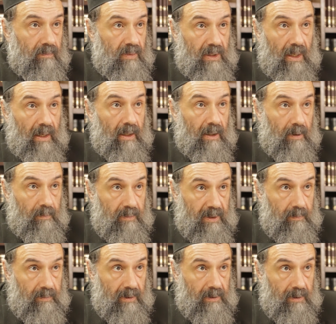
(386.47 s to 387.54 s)
younger
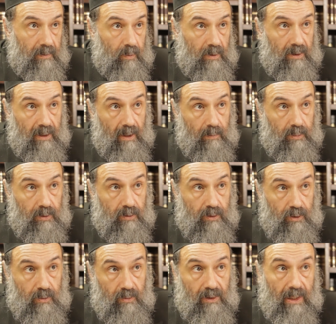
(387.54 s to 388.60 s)
people that would come to
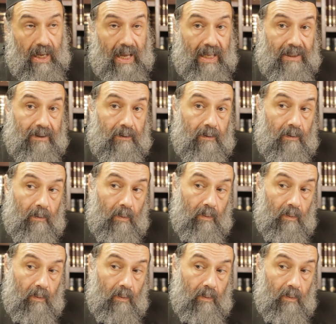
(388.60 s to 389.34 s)
shul and